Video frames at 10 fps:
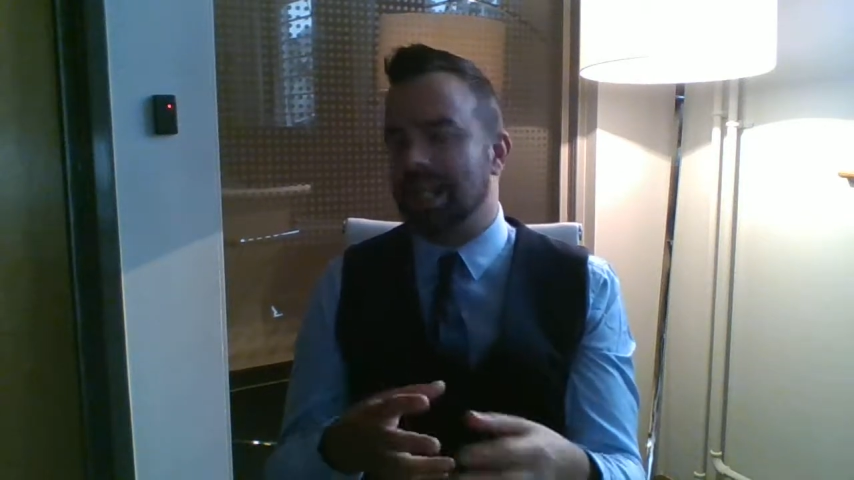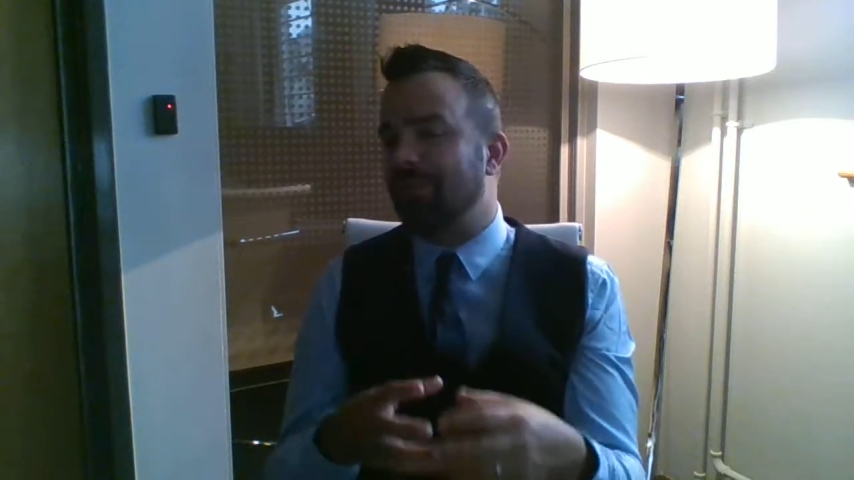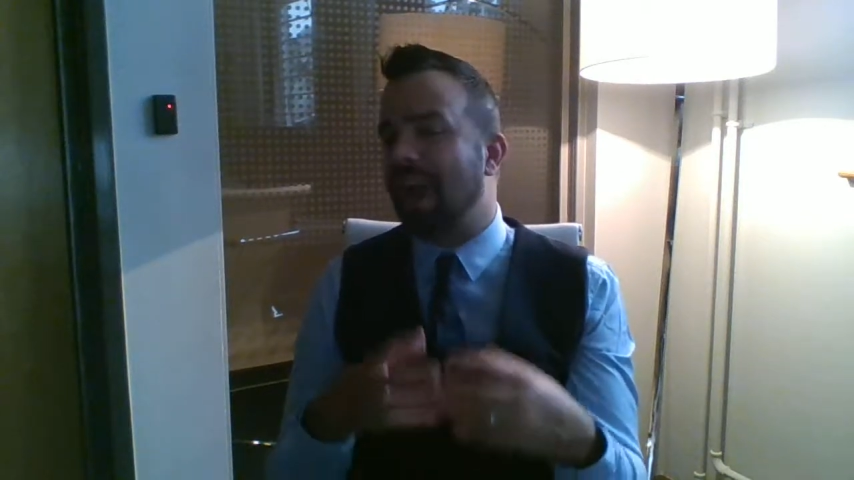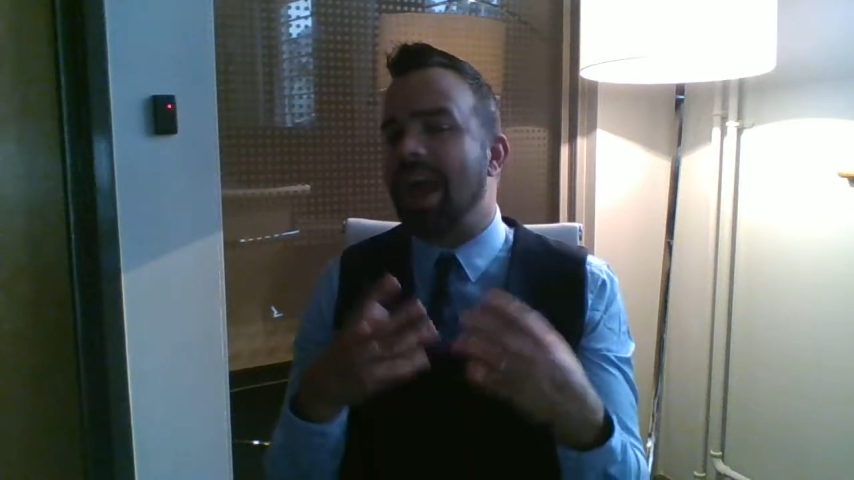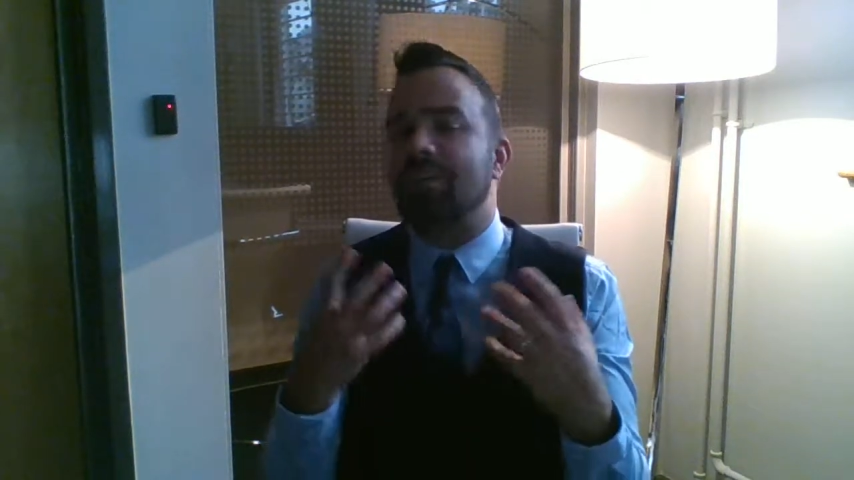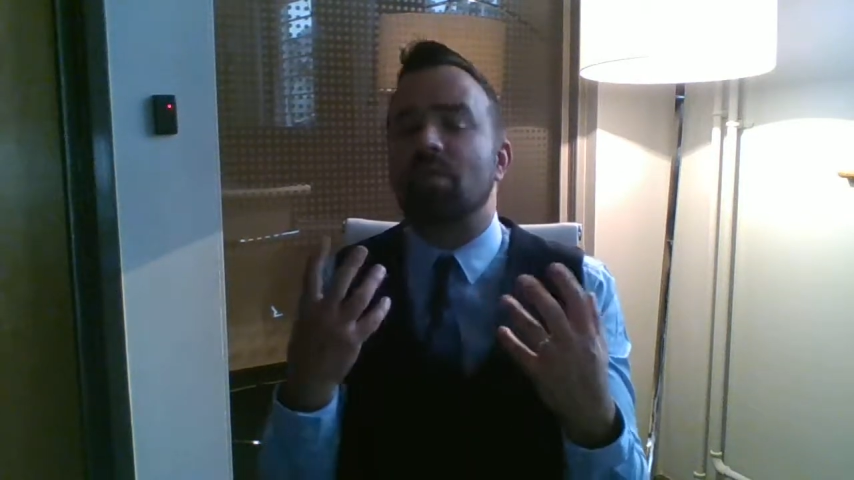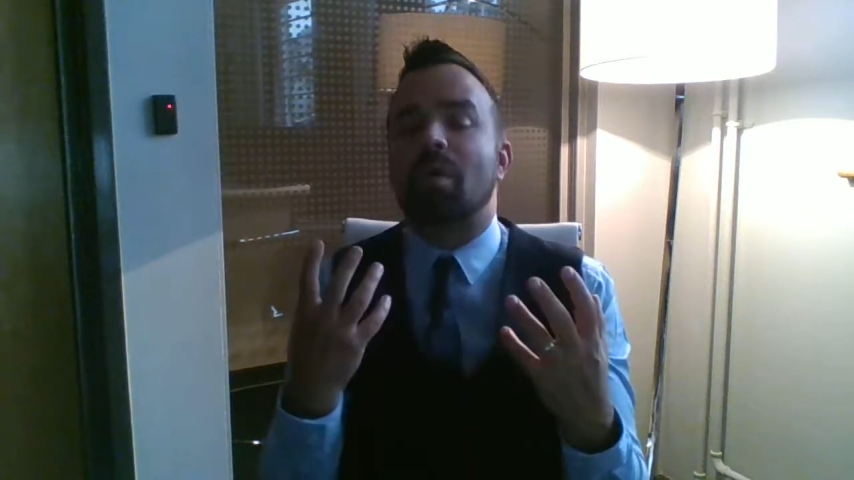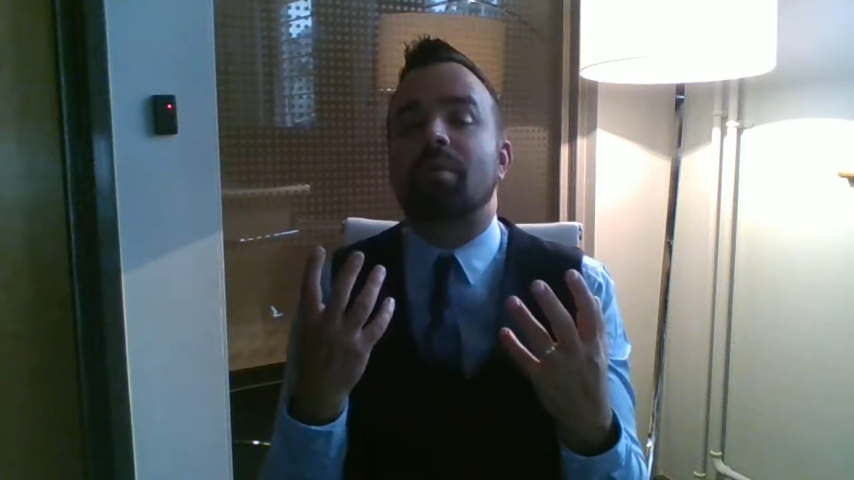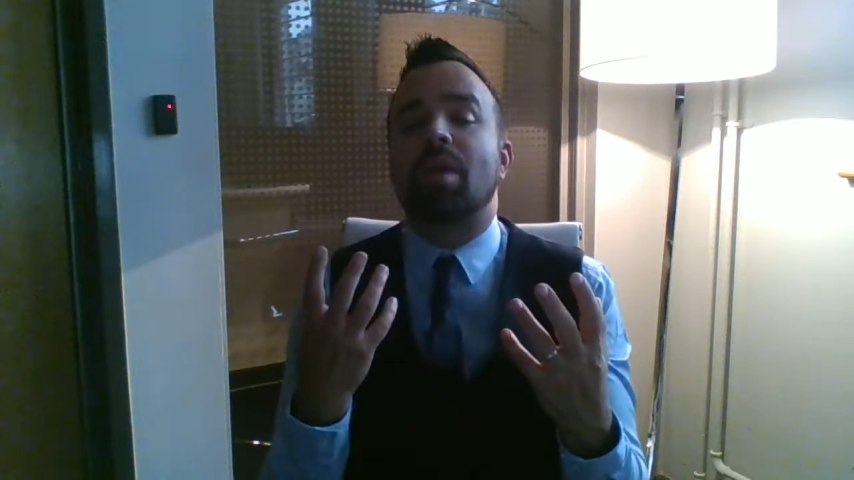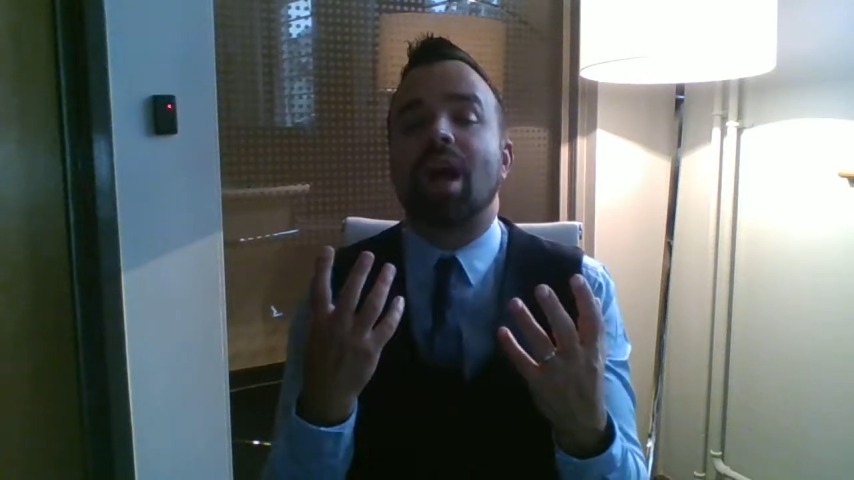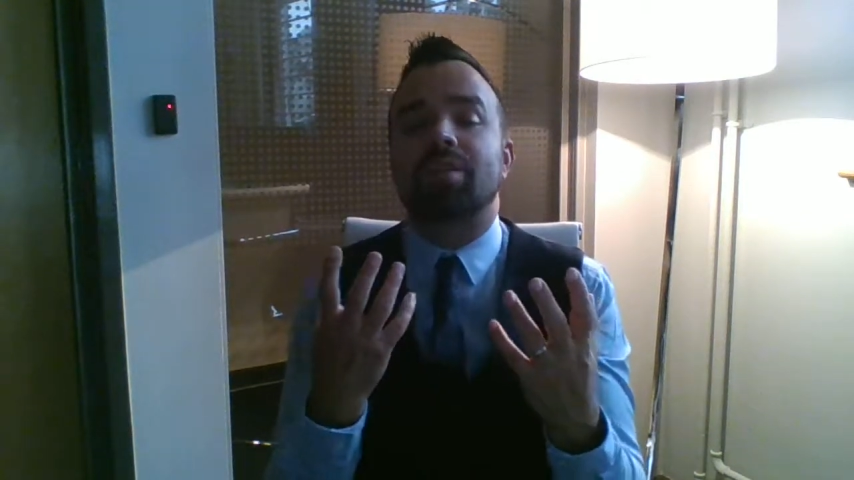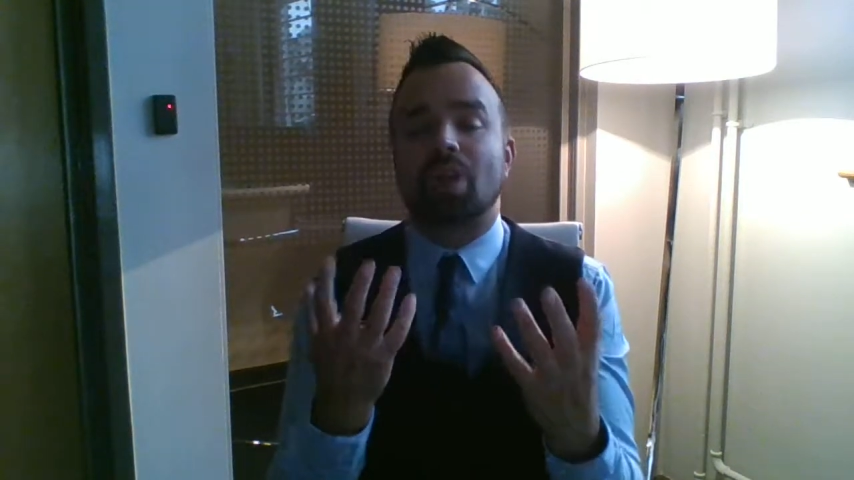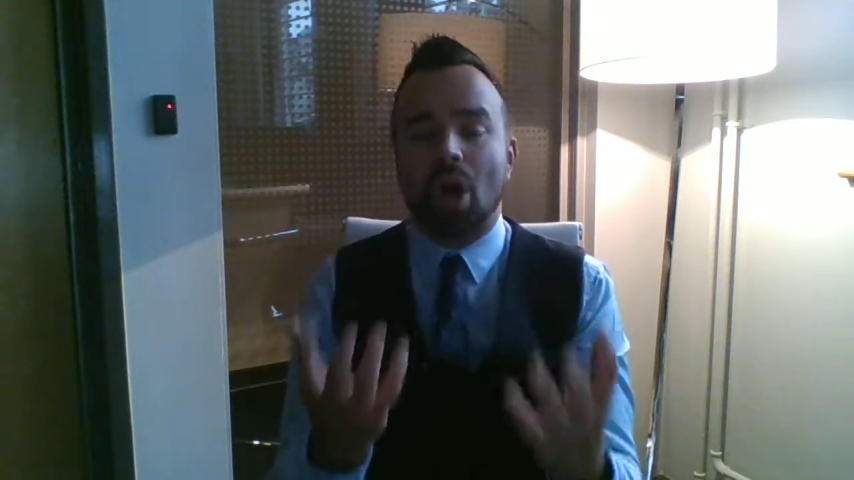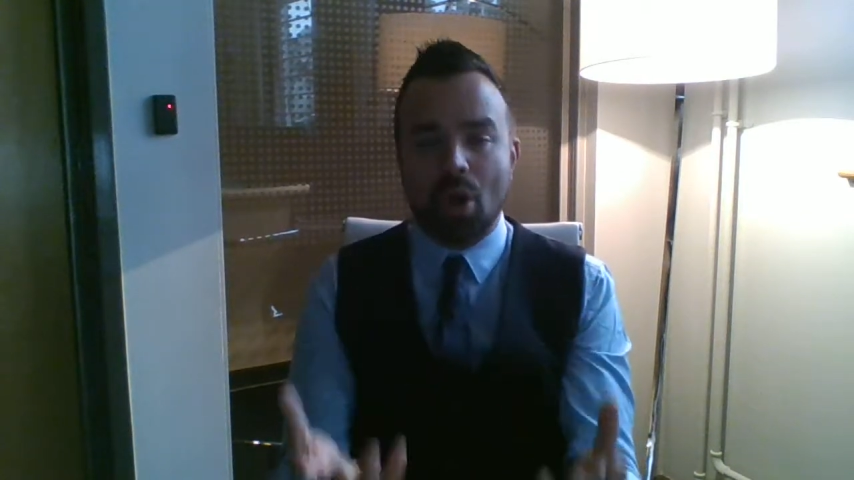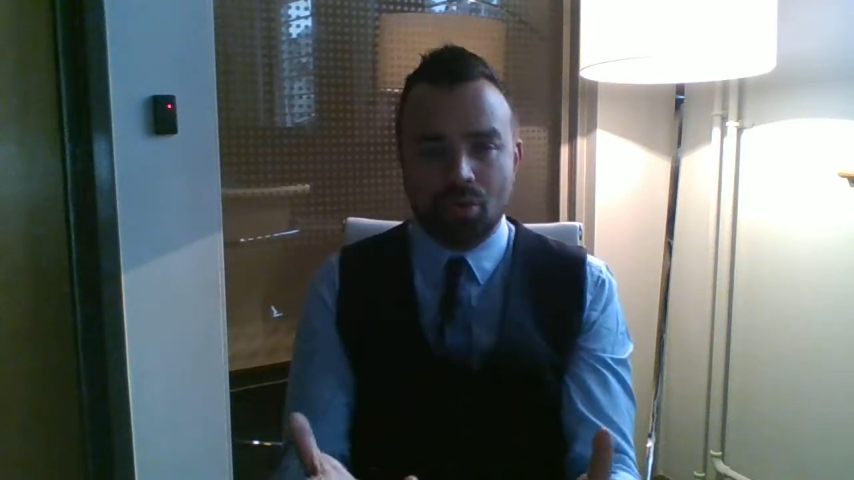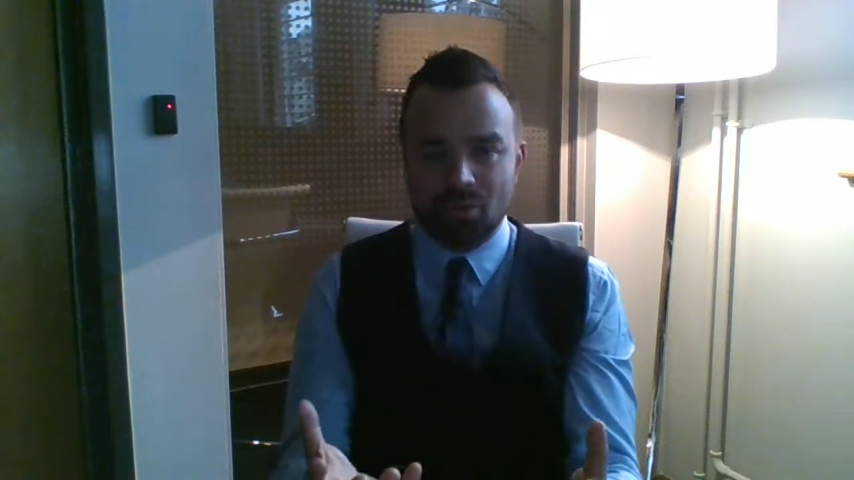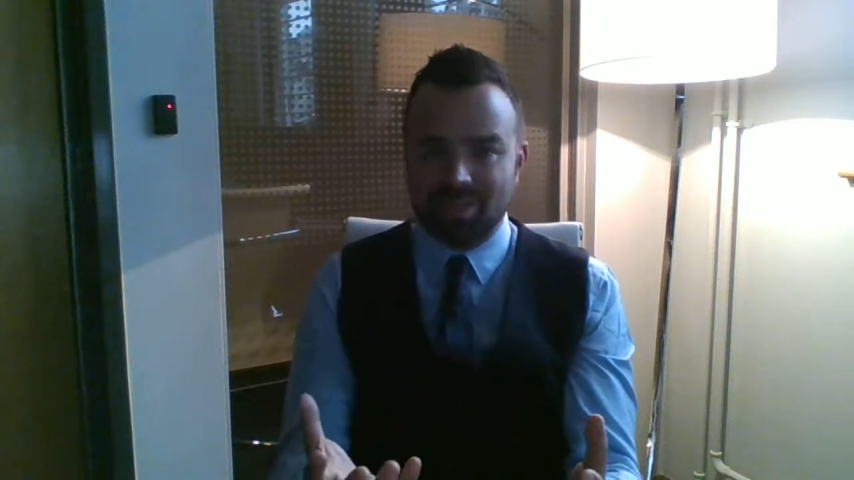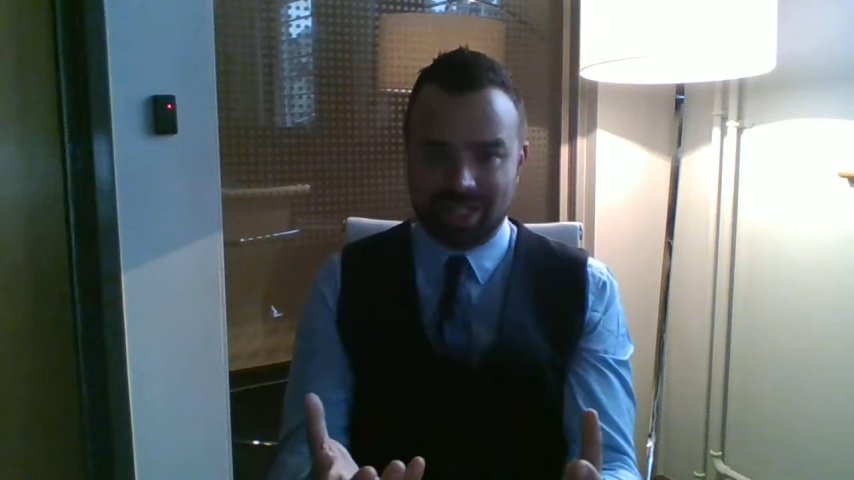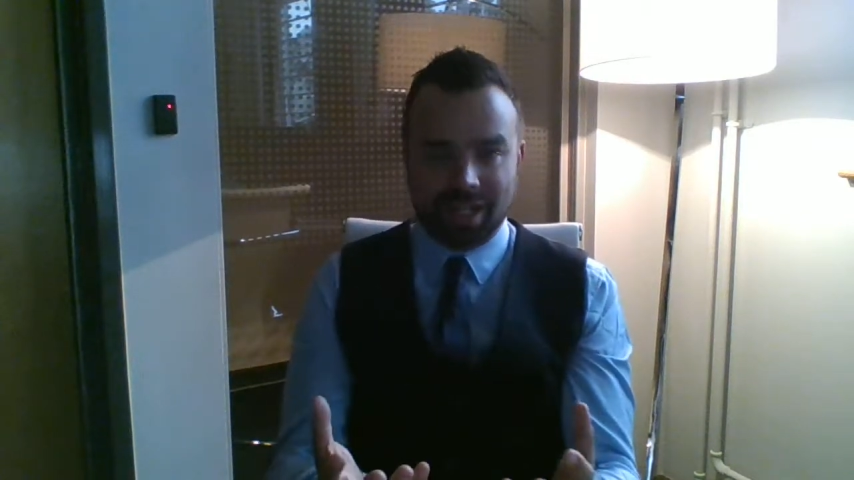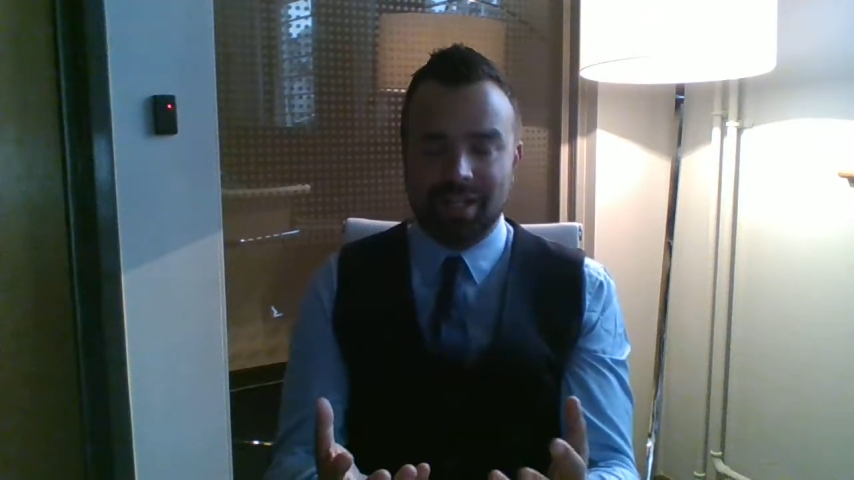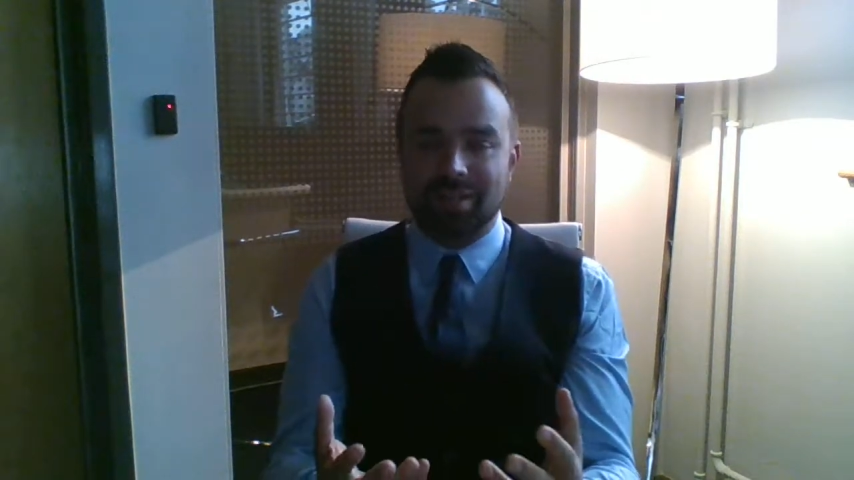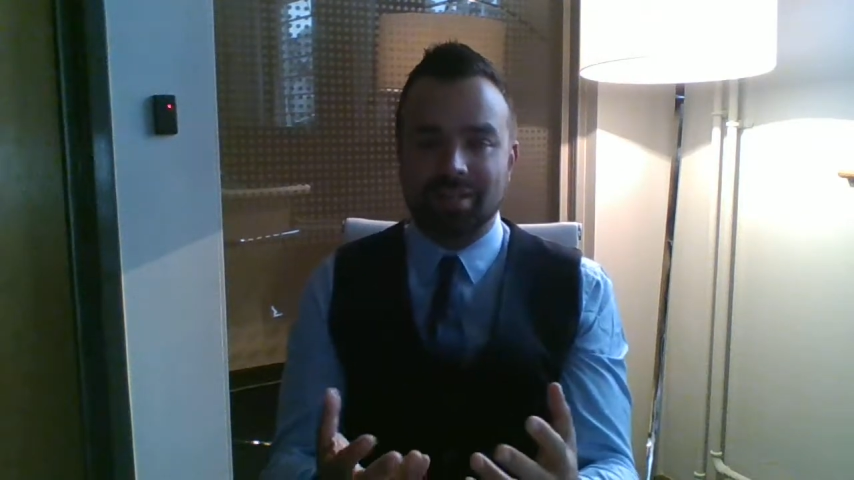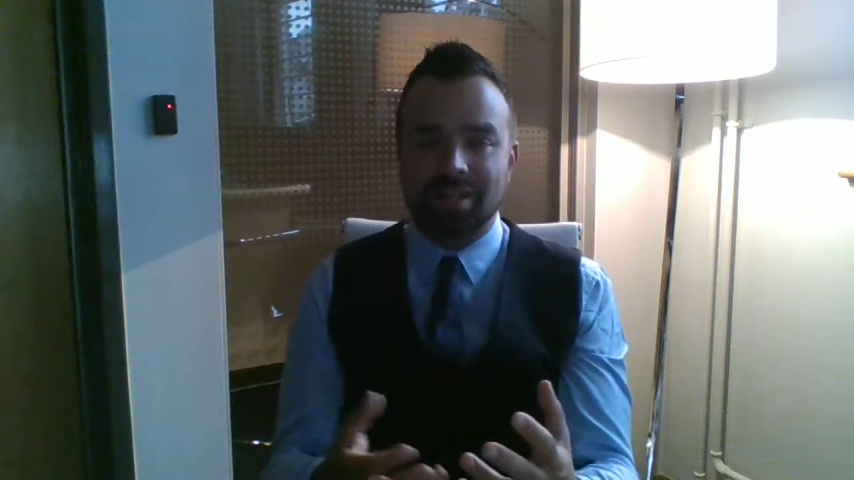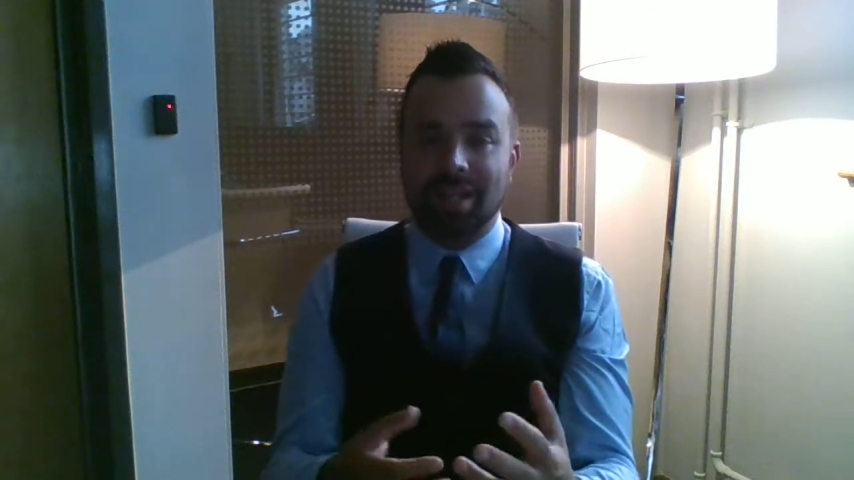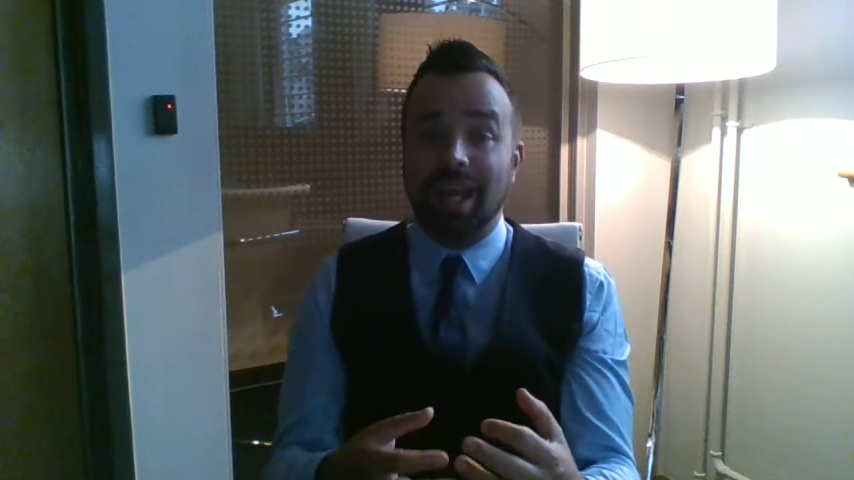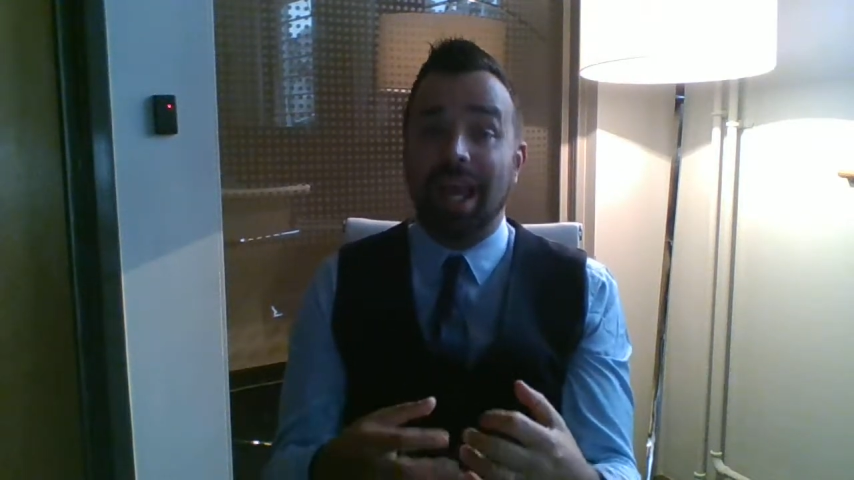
if everyone has owned it,